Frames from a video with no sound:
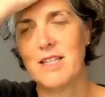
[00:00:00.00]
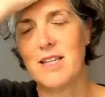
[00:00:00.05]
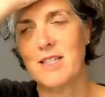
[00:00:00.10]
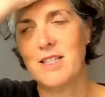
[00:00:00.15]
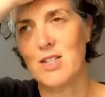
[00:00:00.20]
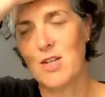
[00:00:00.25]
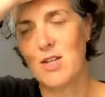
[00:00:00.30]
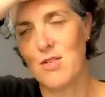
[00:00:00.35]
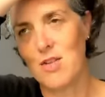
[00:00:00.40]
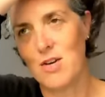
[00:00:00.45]
And
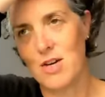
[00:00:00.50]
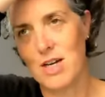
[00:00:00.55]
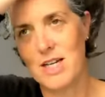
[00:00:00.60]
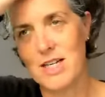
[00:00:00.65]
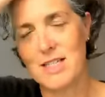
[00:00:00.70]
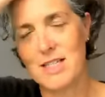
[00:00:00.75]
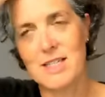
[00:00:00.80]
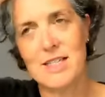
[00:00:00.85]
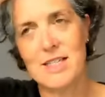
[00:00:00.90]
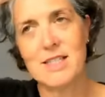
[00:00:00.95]
so there
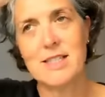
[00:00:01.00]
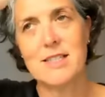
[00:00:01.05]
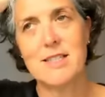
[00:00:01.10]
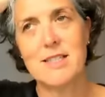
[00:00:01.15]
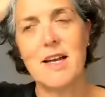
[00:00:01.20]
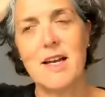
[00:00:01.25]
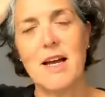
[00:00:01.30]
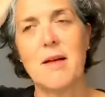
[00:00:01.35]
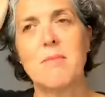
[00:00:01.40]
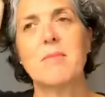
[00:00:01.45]
is this
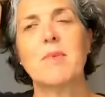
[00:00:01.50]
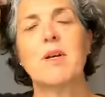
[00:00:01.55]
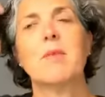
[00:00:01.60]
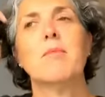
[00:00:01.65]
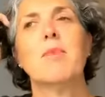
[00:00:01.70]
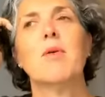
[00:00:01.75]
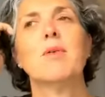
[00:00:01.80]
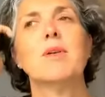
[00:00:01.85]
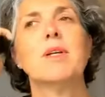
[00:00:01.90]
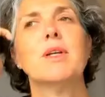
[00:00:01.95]

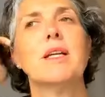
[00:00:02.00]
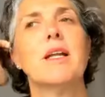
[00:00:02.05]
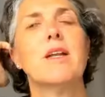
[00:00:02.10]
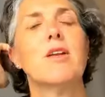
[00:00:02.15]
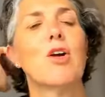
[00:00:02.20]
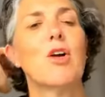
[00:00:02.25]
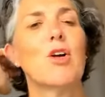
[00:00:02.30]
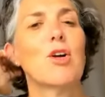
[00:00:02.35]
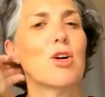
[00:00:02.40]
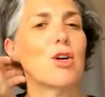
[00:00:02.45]
component,
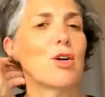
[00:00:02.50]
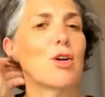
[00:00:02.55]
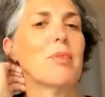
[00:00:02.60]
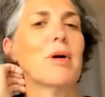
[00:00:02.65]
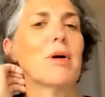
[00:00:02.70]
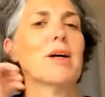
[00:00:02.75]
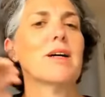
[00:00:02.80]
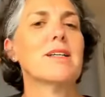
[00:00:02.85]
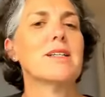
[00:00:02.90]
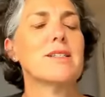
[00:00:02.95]
and her
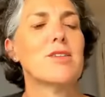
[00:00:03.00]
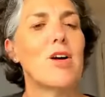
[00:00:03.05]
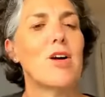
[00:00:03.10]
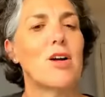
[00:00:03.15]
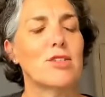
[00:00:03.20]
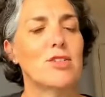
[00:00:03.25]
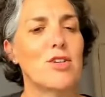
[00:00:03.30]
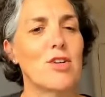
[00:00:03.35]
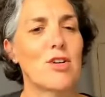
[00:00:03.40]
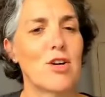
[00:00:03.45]
cookbook is
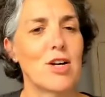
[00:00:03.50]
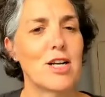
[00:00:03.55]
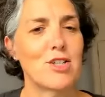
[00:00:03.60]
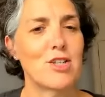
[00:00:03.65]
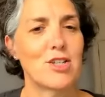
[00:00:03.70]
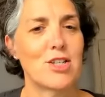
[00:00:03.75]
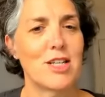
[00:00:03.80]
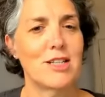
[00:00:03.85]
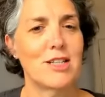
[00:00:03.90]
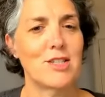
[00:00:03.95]
called
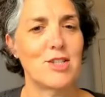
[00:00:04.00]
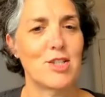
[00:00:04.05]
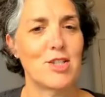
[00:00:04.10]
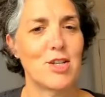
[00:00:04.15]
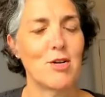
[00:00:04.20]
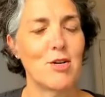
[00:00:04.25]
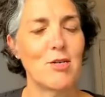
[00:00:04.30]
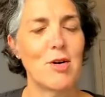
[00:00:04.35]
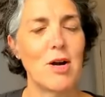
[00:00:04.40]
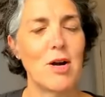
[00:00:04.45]
Nourish. And
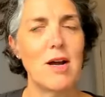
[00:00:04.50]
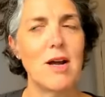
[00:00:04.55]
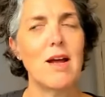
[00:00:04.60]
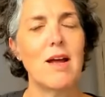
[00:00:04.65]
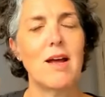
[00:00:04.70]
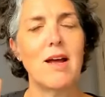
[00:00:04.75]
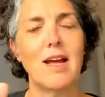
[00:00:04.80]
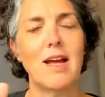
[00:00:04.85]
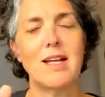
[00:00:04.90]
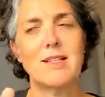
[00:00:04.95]
so
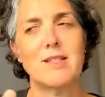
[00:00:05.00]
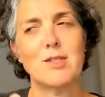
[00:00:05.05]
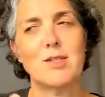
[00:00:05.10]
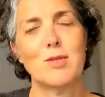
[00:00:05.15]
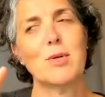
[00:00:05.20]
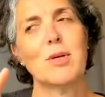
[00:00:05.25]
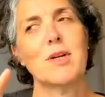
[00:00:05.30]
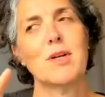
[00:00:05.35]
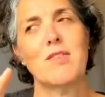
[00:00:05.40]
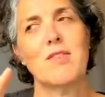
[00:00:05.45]
it's
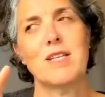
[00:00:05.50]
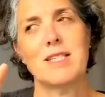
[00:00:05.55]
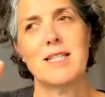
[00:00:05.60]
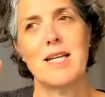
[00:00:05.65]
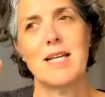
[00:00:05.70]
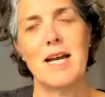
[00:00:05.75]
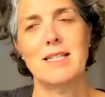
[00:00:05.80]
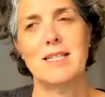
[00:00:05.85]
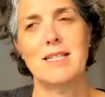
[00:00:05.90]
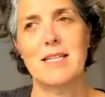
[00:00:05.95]
sort of this
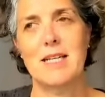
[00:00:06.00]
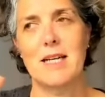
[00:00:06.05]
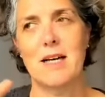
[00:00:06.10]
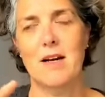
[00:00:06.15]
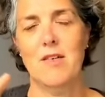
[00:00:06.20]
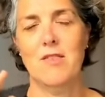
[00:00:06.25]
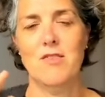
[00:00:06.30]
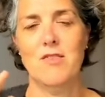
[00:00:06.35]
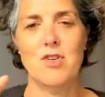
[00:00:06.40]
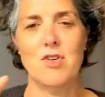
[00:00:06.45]
idea
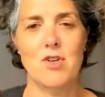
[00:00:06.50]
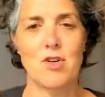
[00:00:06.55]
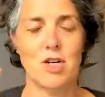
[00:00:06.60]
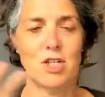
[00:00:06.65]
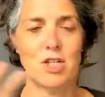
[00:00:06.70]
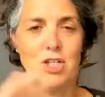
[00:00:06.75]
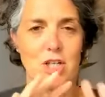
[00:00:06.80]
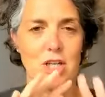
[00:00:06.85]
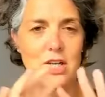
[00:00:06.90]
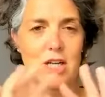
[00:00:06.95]
of
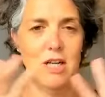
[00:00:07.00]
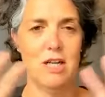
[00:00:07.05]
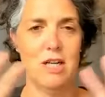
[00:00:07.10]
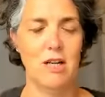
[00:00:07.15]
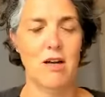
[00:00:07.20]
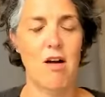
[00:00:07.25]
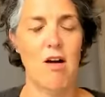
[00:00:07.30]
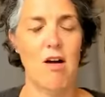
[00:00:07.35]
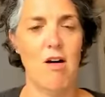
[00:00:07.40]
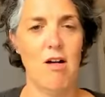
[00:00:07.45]
nourishing
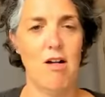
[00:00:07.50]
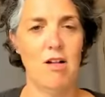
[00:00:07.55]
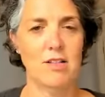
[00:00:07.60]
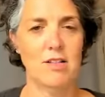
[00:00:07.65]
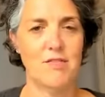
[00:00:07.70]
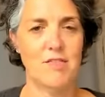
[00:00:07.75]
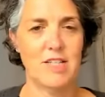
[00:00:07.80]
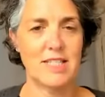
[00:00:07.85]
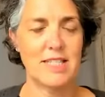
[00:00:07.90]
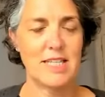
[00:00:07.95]
all
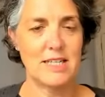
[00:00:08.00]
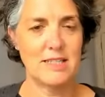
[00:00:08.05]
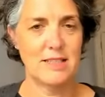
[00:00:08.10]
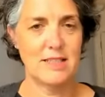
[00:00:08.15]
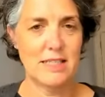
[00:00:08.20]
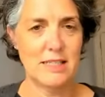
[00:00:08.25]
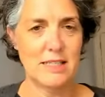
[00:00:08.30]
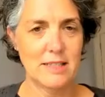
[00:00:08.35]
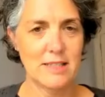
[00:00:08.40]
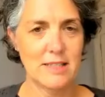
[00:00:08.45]
of the
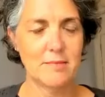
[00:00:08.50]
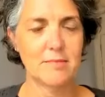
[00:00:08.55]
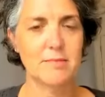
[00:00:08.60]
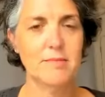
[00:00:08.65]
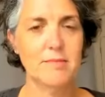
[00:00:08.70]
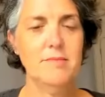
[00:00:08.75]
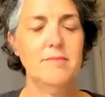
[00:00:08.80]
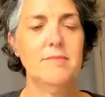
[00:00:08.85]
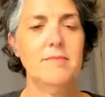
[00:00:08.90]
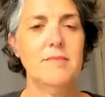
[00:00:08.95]
senses
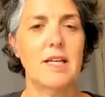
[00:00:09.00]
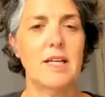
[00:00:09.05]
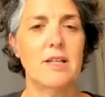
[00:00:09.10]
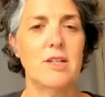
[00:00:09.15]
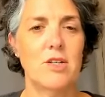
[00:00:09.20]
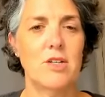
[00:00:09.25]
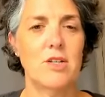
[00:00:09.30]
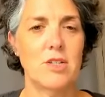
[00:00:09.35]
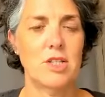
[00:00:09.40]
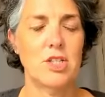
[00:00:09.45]

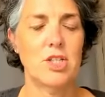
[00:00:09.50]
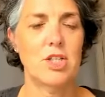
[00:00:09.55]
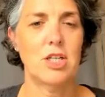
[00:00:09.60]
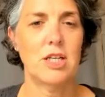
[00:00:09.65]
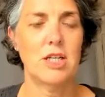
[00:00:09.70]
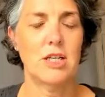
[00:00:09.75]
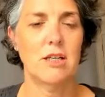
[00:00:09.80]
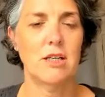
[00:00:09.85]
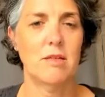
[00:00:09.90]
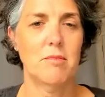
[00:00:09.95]
and
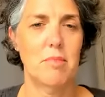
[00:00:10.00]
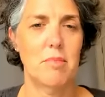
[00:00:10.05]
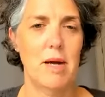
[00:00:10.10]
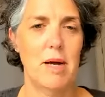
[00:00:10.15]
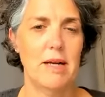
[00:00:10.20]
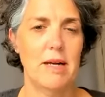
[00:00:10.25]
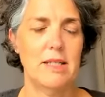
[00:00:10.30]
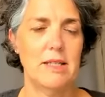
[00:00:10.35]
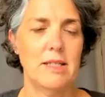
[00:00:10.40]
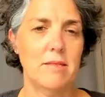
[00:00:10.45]
nourishing
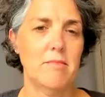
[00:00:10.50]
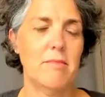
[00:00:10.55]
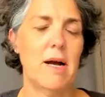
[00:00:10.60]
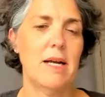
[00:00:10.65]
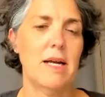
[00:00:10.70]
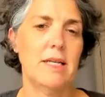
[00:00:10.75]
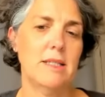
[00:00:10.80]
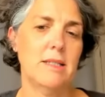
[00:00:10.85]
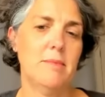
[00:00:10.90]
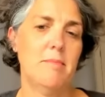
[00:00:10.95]
by
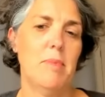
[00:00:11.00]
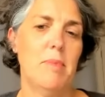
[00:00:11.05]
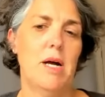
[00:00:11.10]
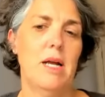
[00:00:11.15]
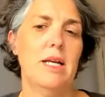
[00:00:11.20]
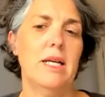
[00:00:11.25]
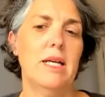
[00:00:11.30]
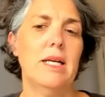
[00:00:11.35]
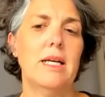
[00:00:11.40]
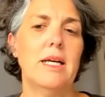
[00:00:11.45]
mind,
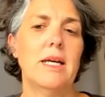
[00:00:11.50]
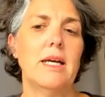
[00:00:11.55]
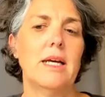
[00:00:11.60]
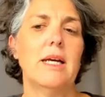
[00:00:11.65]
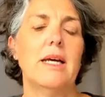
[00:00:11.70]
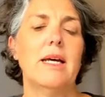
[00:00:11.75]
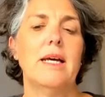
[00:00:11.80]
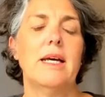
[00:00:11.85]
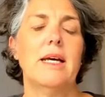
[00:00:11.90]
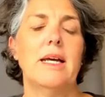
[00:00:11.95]
body,
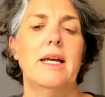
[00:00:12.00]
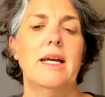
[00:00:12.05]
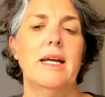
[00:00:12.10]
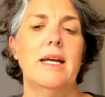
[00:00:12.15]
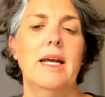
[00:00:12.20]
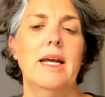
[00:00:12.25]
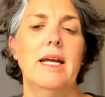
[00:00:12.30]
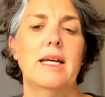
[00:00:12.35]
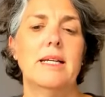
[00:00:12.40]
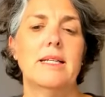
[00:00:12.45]

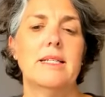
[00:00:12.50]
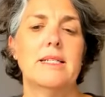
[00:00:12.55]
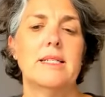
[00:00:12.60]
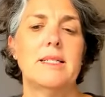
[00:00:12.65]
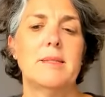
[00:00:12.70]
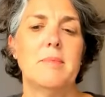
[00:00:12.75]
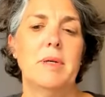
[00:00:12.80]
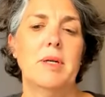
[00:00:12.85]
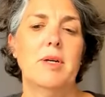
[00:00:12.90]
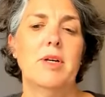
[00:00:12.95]
and
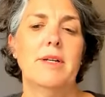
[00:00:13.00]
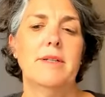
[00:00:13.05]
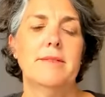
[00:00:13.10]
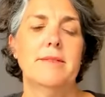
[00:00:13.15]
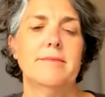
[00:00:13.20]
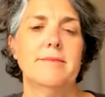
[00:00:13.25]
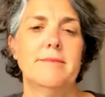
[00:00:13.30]
spirit.